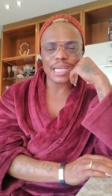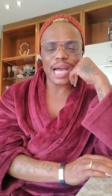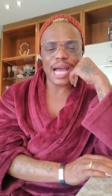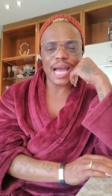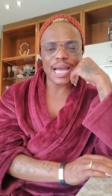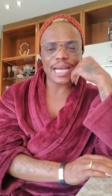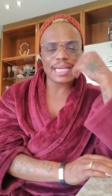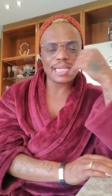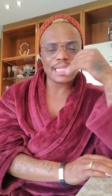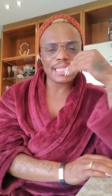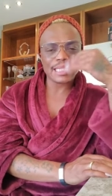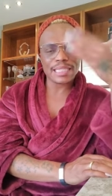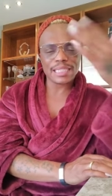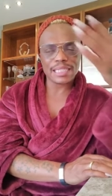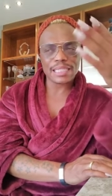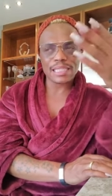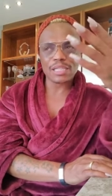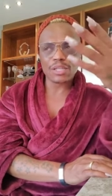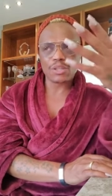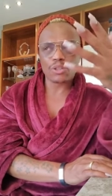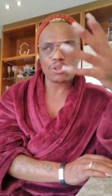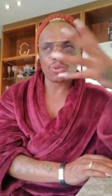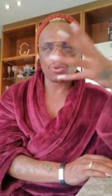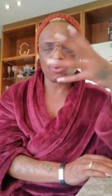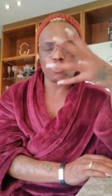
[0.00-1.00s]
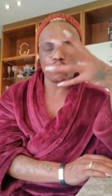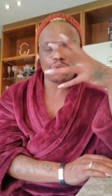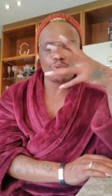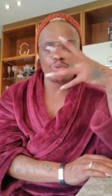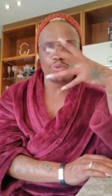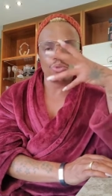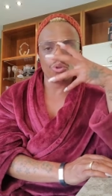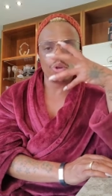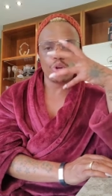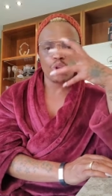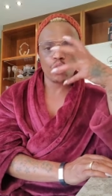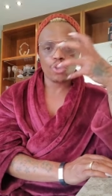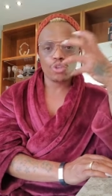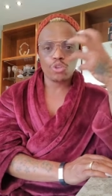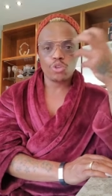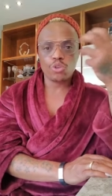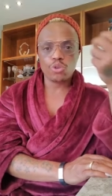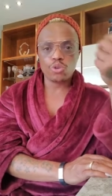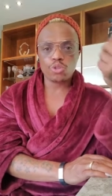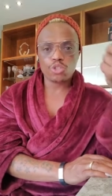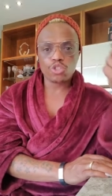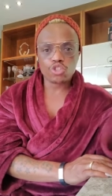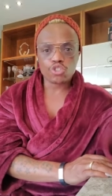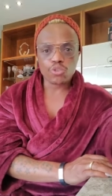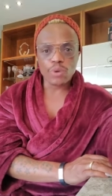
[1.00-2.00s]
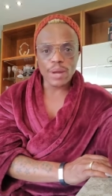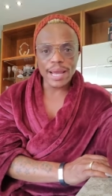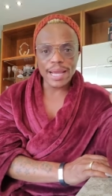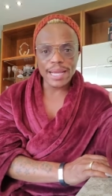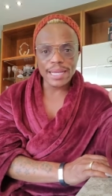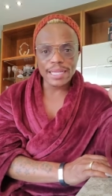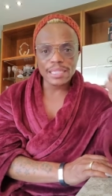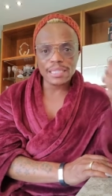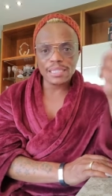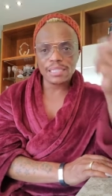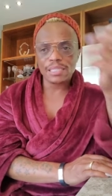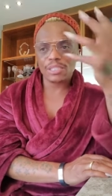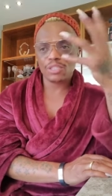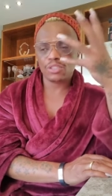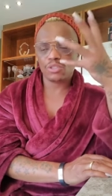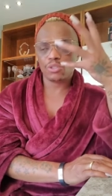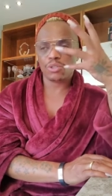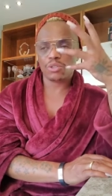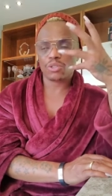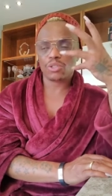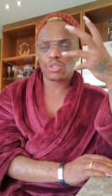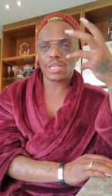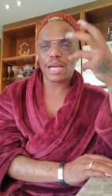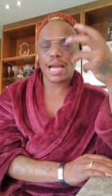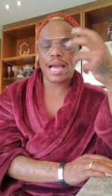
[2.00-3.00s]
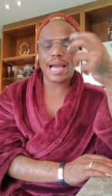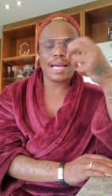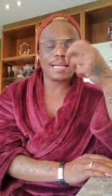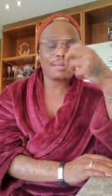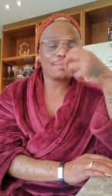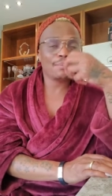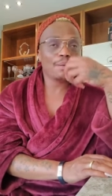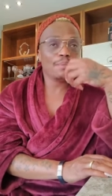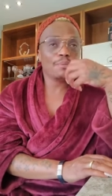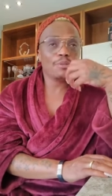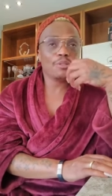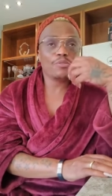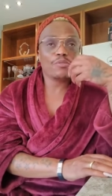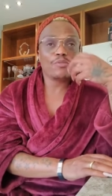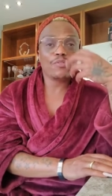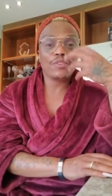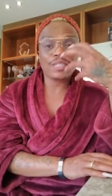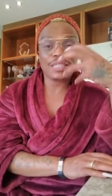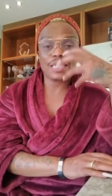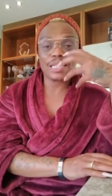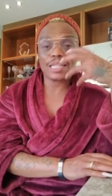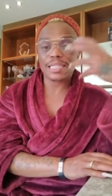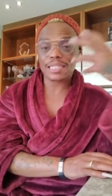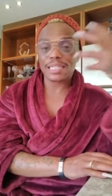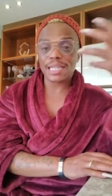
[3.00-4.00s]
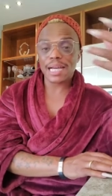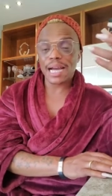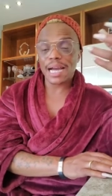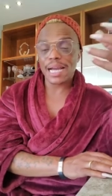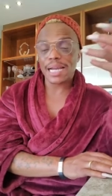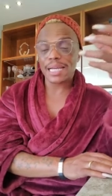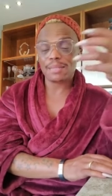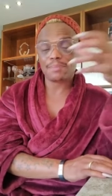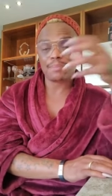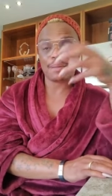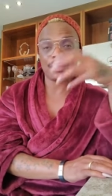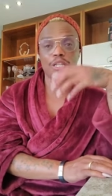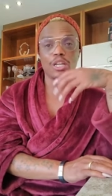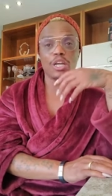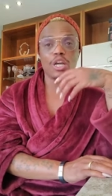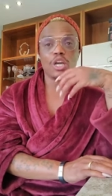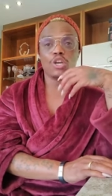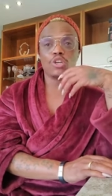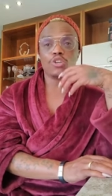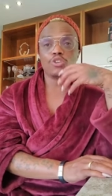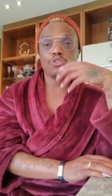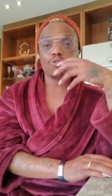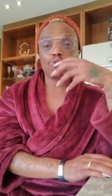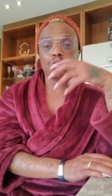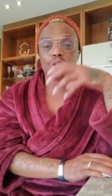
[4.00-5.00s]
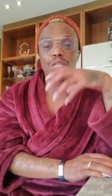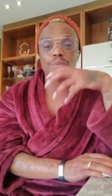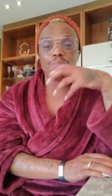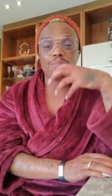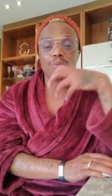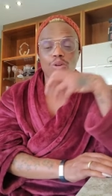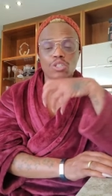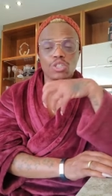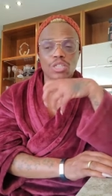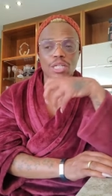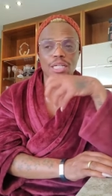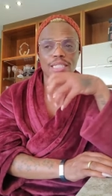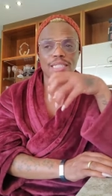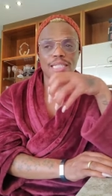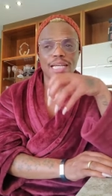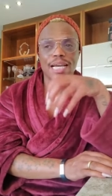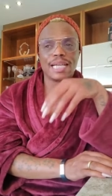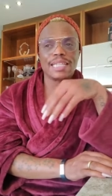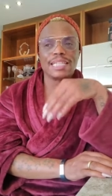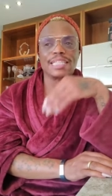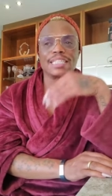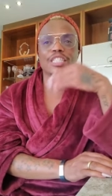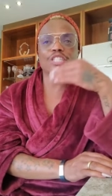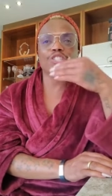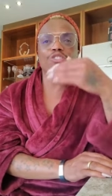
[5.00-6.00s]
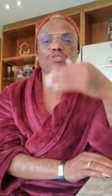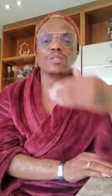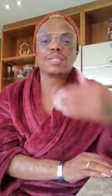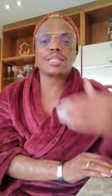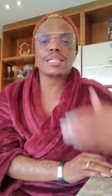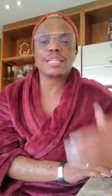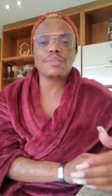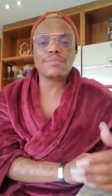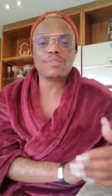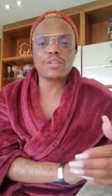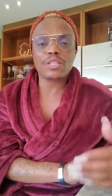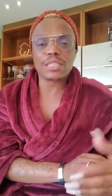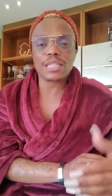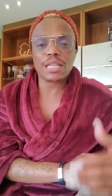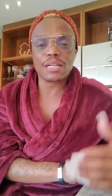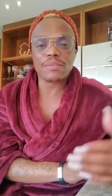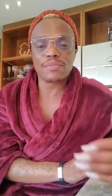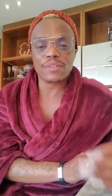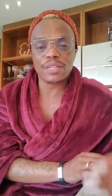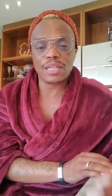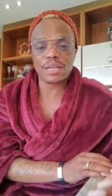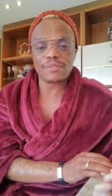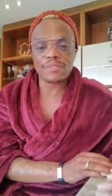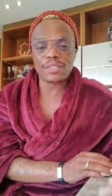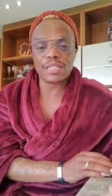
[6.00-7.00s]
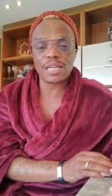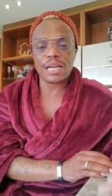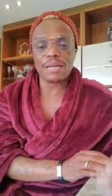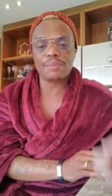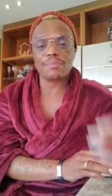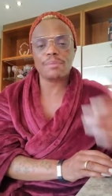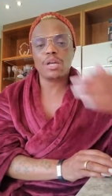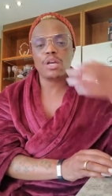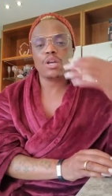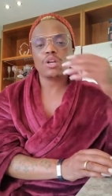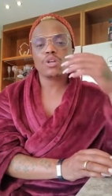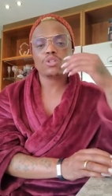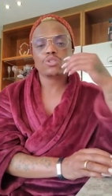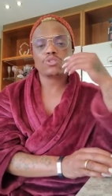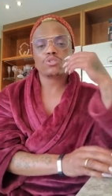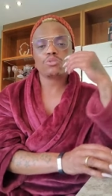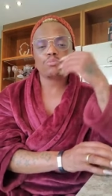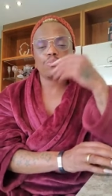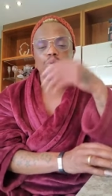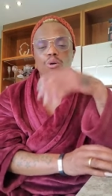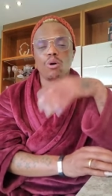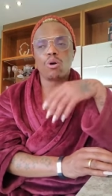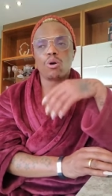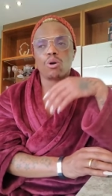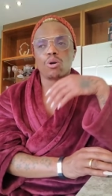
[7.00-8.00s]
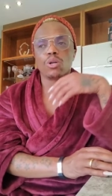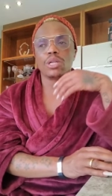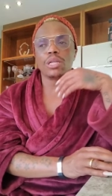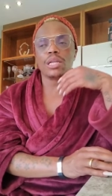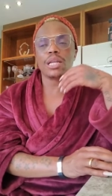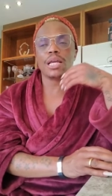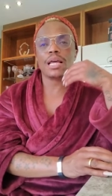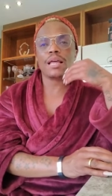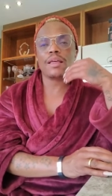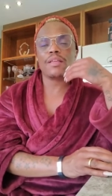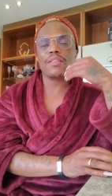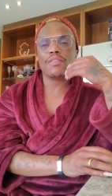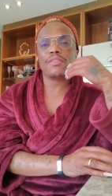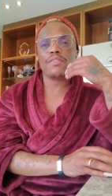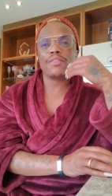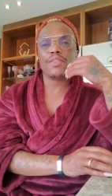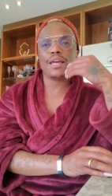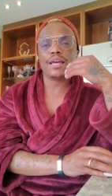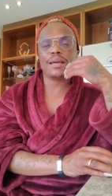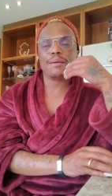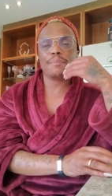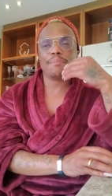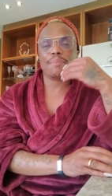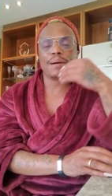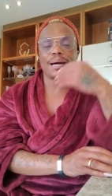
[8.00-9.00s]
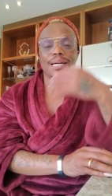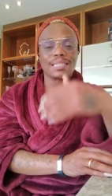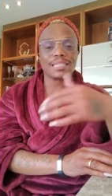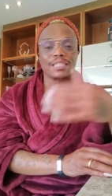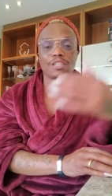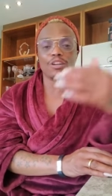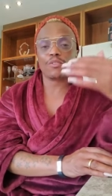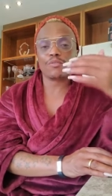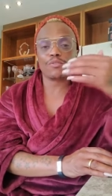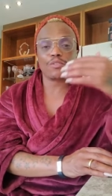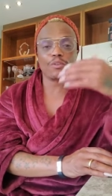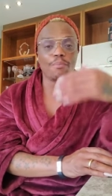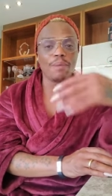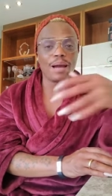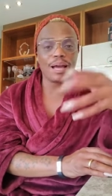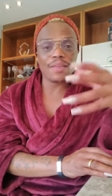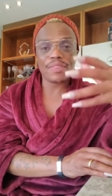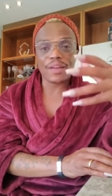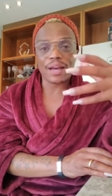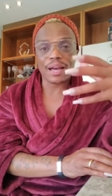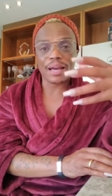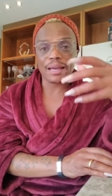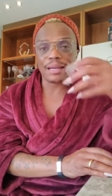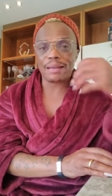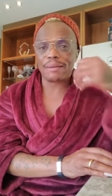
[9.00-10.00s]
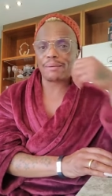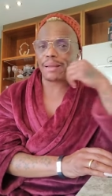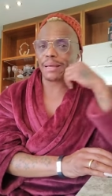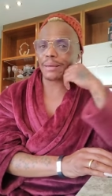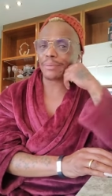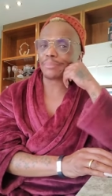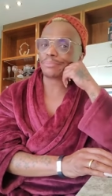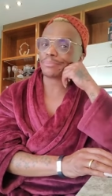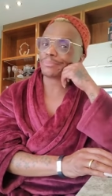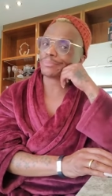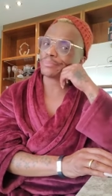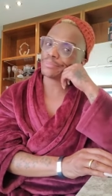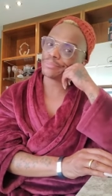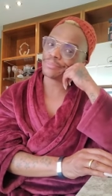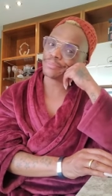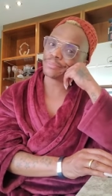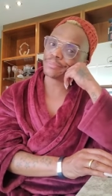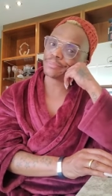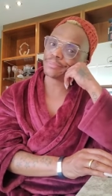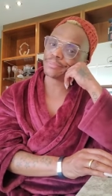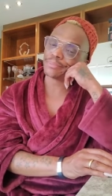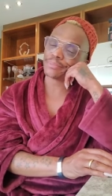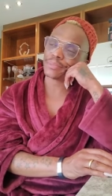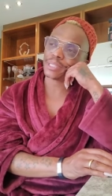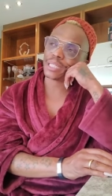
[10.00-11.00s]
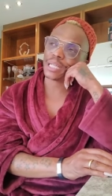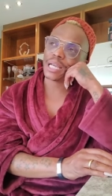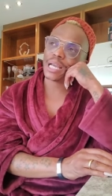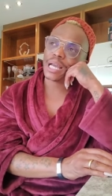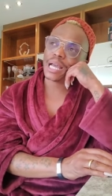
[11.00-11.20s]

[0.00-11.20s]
I can see through you. You look drained, you tired, maybe you're physically tired, but you look emotionally tired. Did you give yourself enough time to mourn the passing of your mother? And I'm like, hmm.